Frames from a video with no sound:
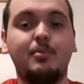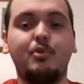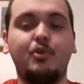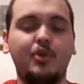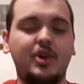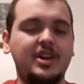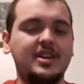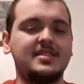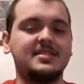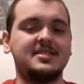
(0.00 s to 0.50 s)

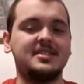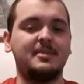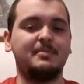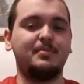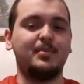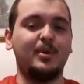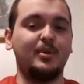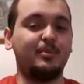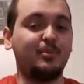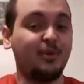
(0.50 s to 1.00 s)
Pretty
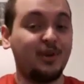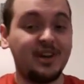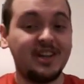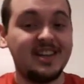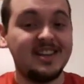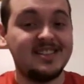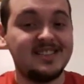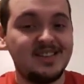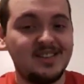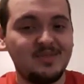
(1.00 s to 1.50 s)
simple,
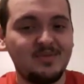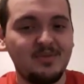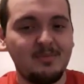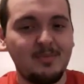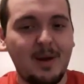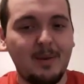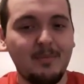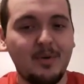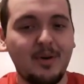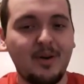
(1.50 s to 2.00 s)
pretty easy to
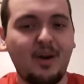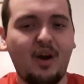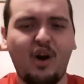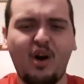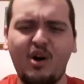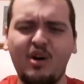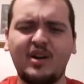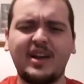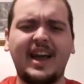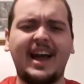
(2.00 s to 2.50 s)
remember.
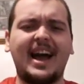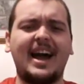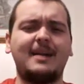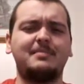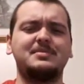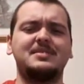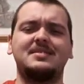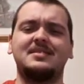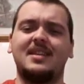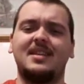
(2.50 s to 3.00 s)
All
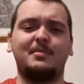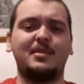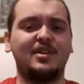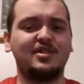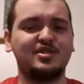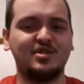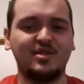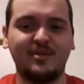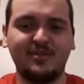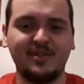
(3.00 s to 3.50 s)
caps. I'm
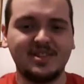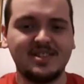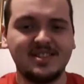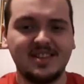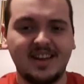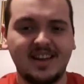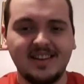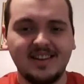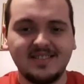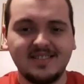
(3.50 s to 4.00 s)
not sure if the
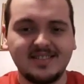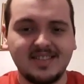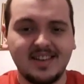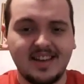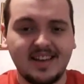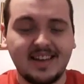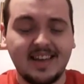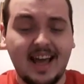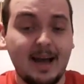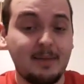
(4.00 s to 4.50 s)
site is
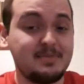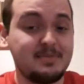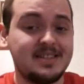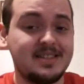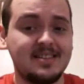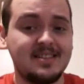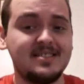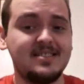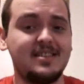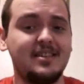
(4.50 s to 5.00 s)
cap
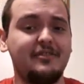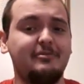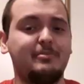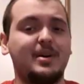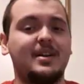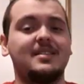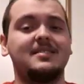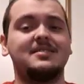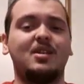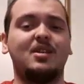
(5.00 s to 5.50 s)
sensitive,
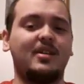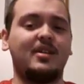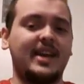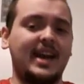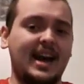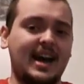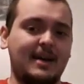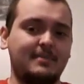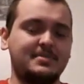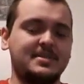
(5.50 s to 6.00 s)
but it's all
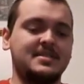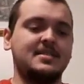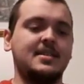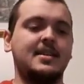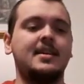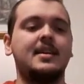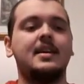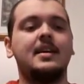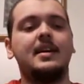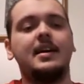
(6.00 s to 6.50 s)
caps.
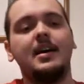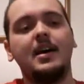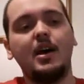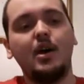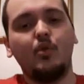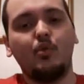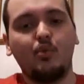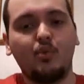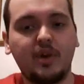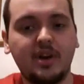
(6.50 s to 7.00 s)

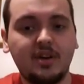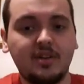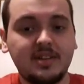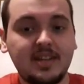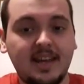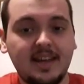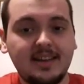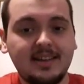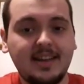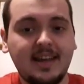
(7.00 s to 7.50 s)

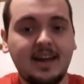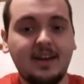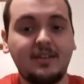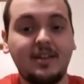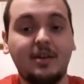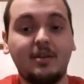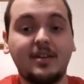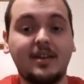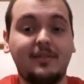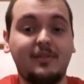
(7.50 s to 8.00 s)
REALTAKEDOWN.
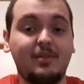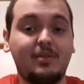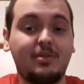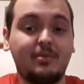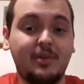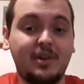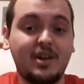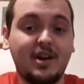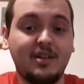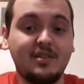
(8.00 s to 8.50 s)
That'll give you
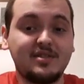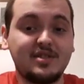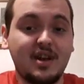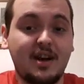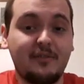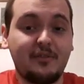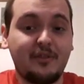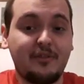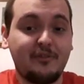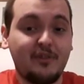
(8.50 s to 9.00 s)
$3
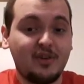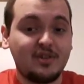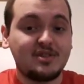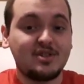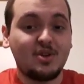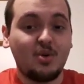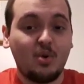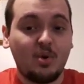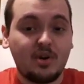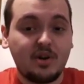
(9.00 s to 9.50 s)
off your
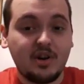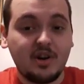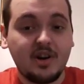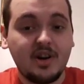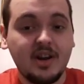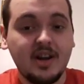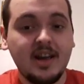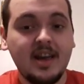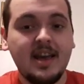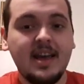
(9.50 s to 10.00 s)
first order.